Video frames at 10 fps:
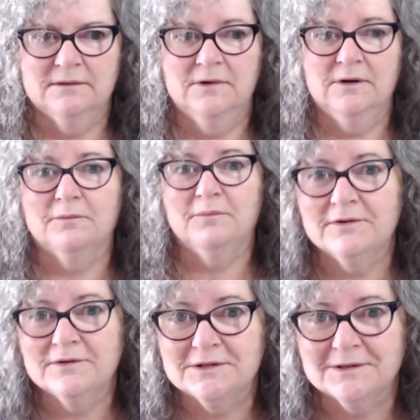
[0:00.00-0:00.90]

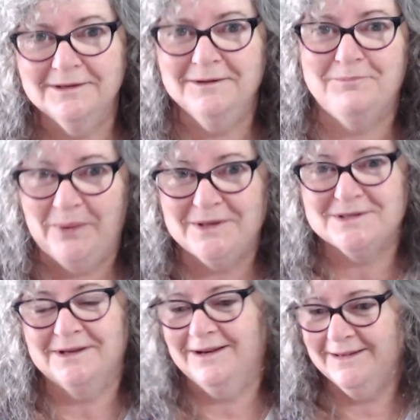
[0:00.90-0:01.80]
post it
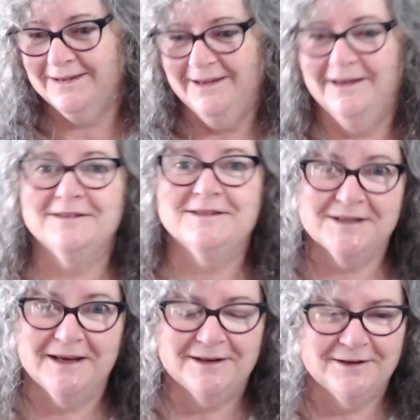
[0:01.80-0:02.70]
basically and
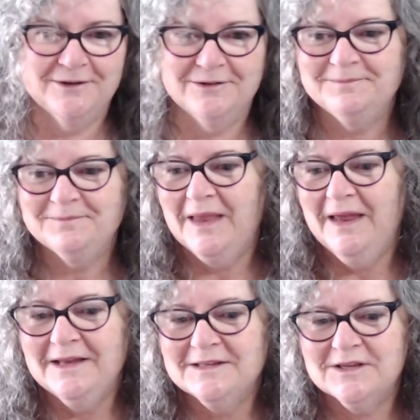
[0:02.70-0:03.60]
start it off.
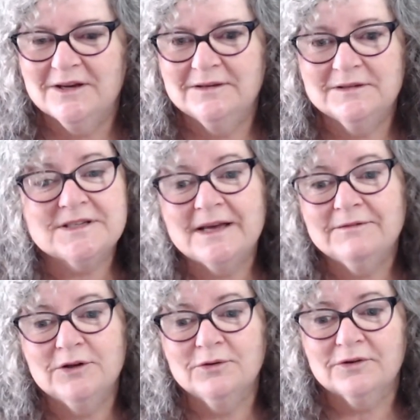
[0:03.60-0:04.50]
So just have a
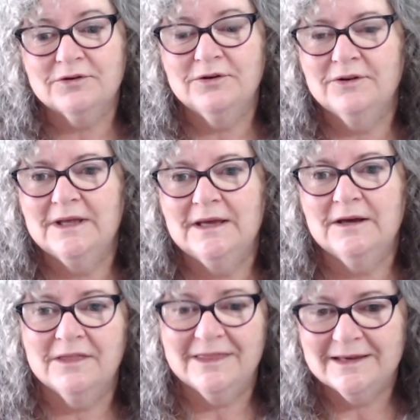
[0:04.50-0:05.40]
look through there.
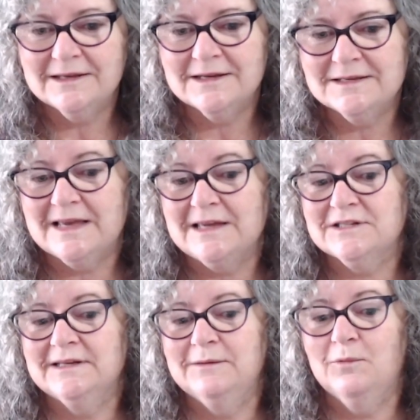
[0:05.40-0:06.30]
I think it is
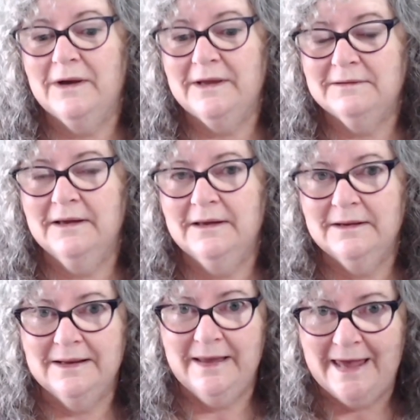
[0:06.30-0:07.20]
actually
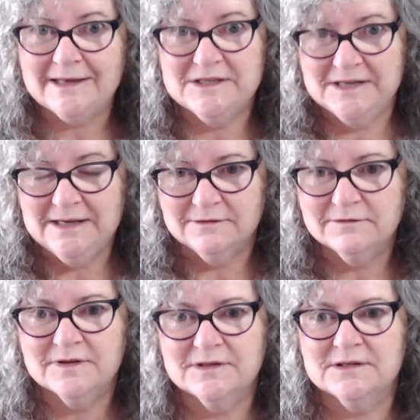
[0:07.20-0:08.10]

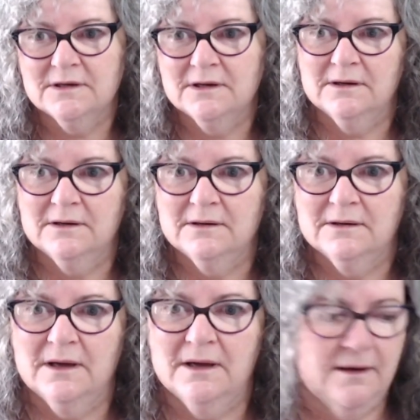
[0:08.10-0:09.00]
active.
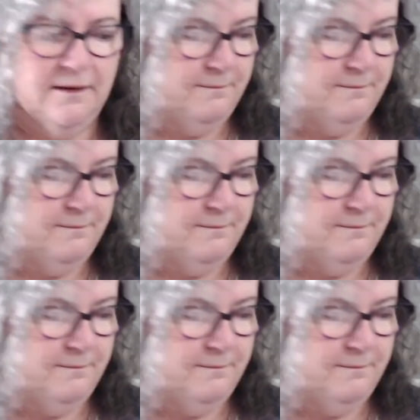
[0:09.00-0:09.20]
So